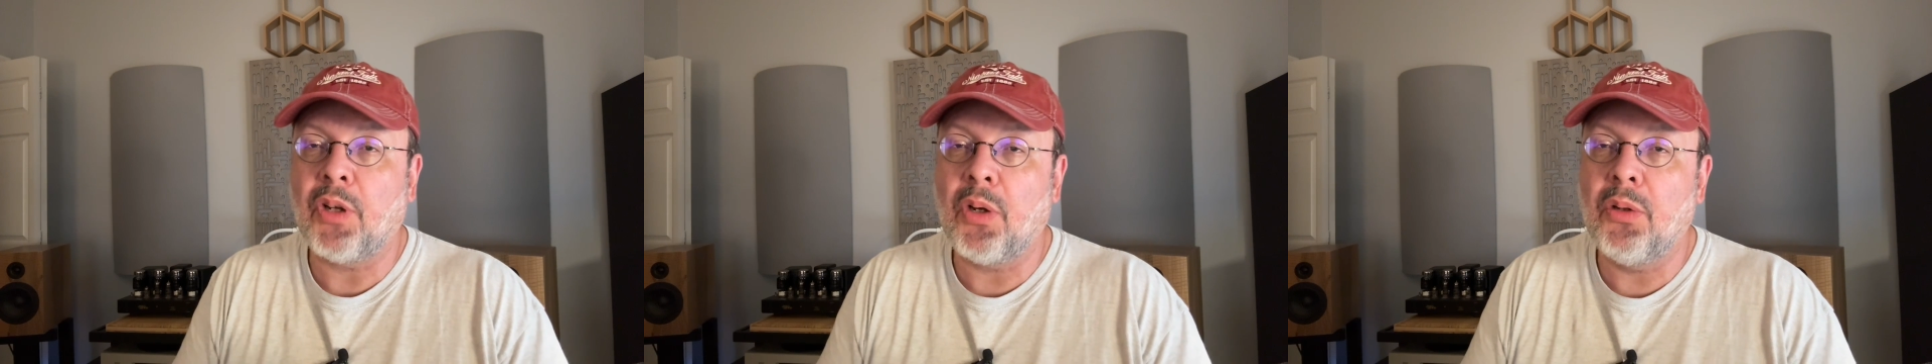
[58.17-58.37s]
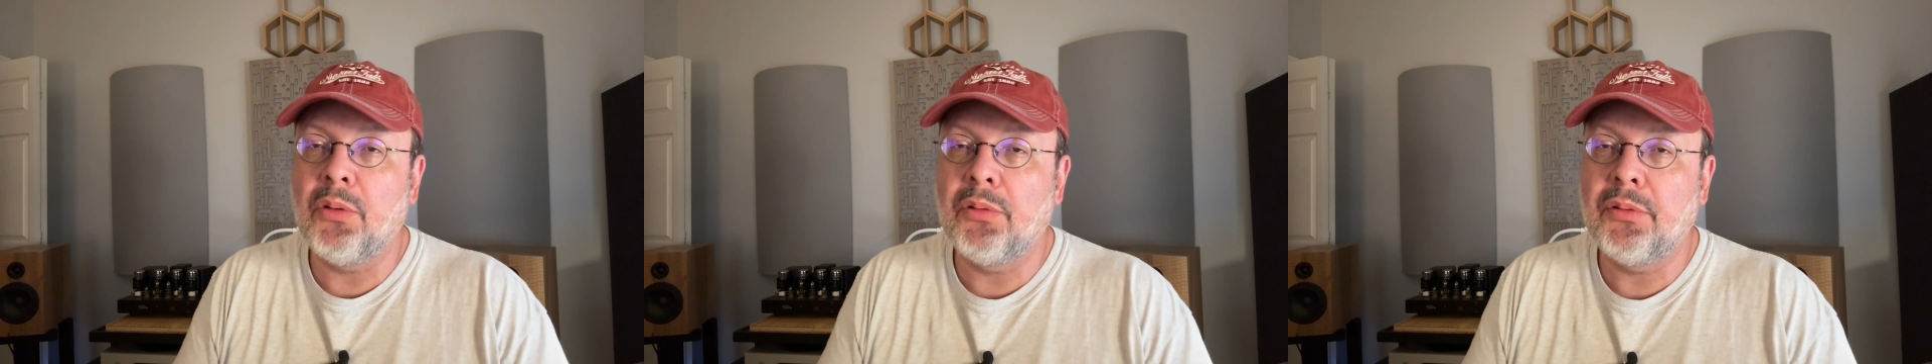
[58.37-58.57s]

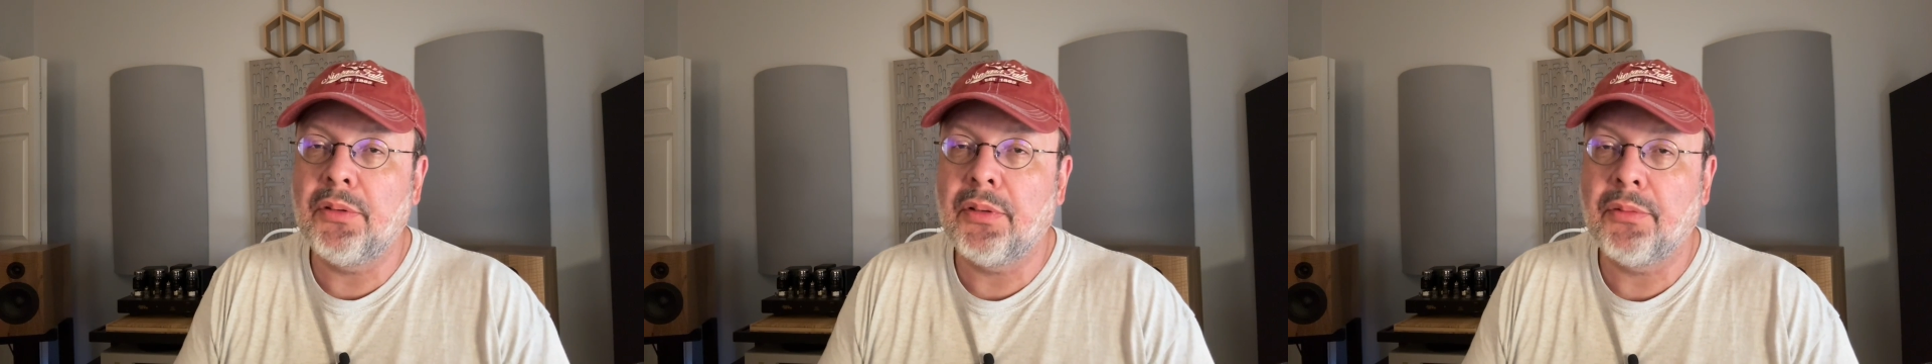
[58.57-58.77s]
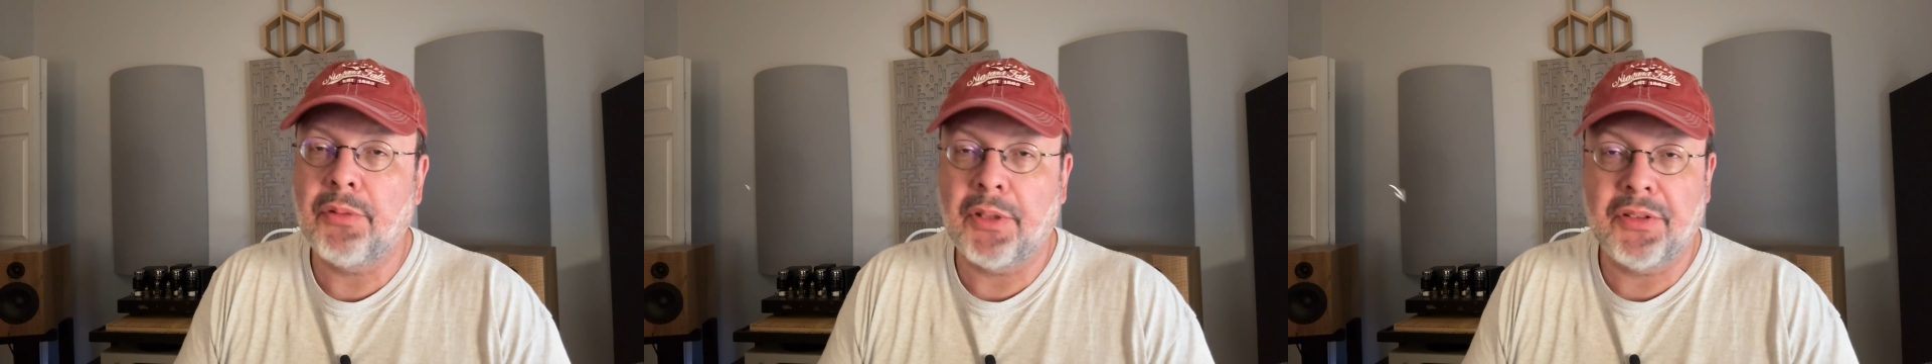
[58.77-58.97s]
owned,
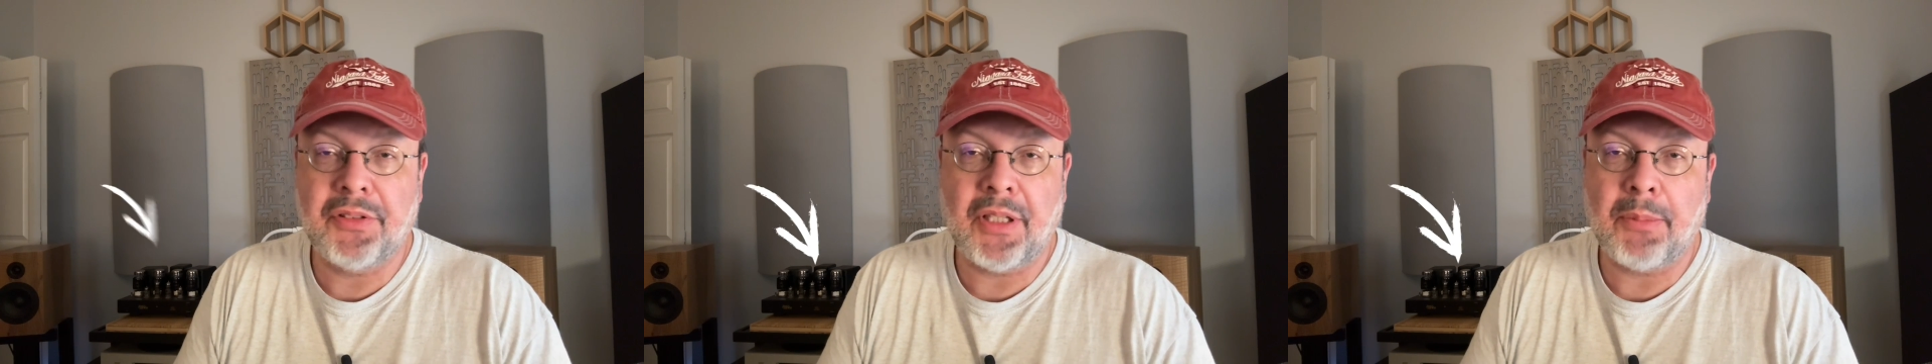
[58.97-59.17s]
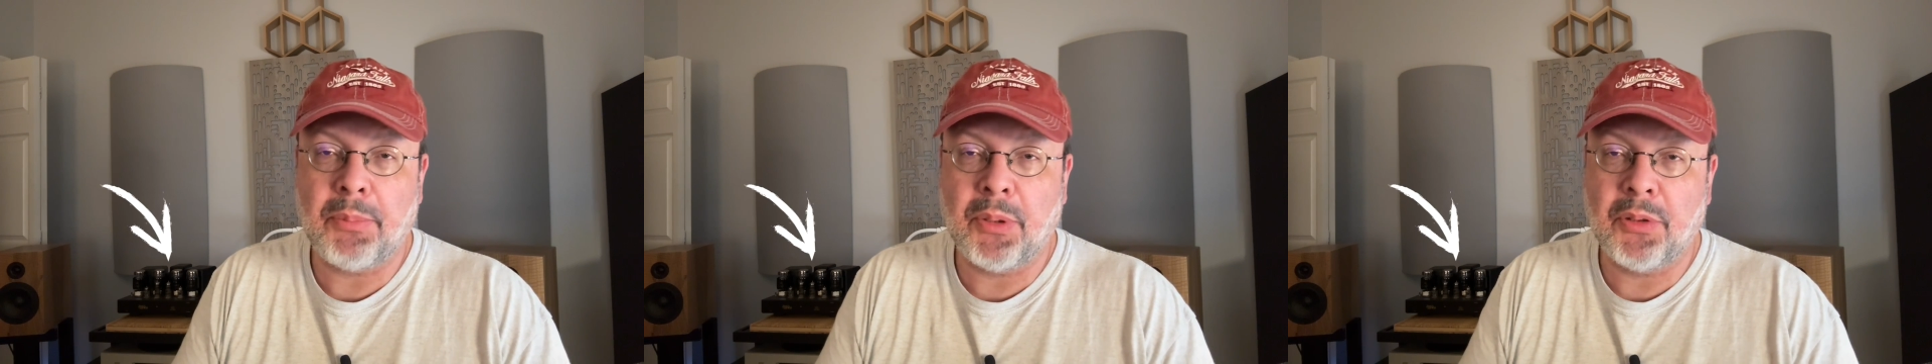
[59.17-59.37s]
for
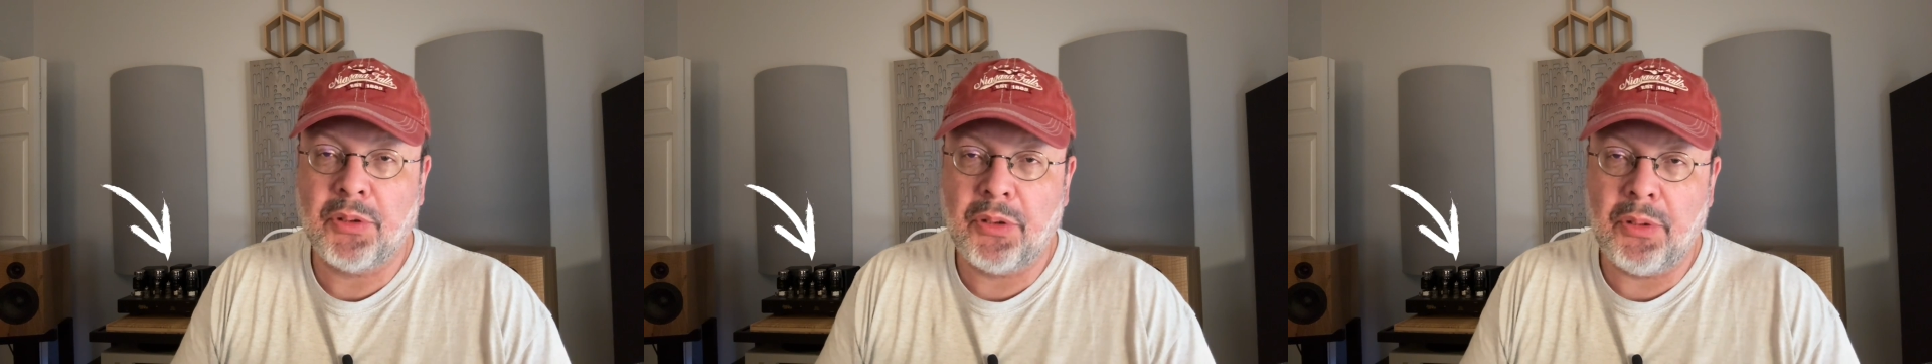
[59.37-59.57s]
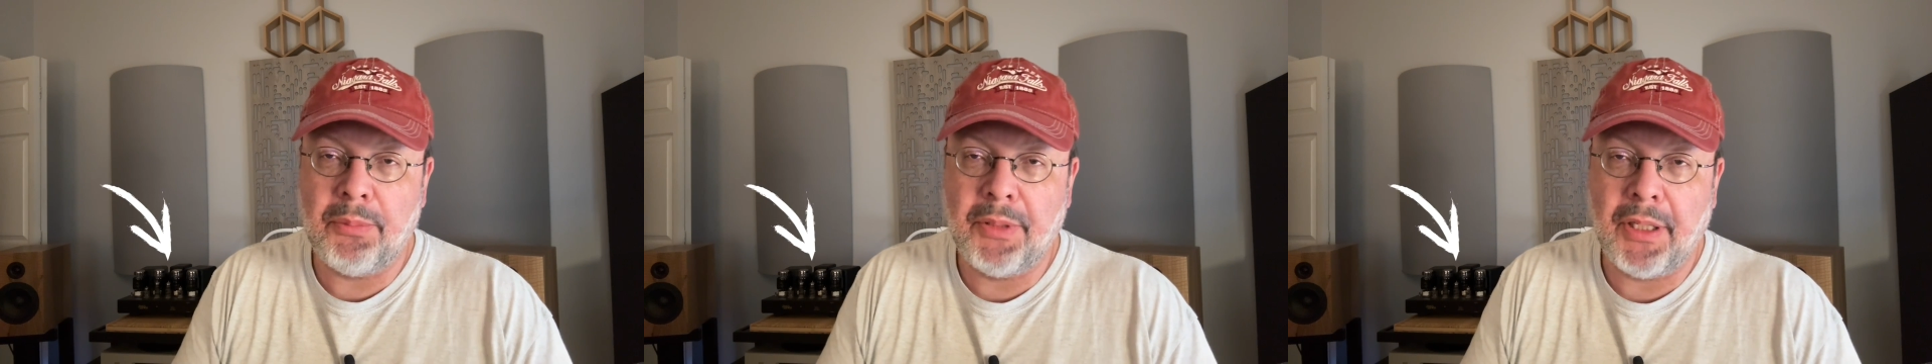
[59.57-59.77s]
example, tube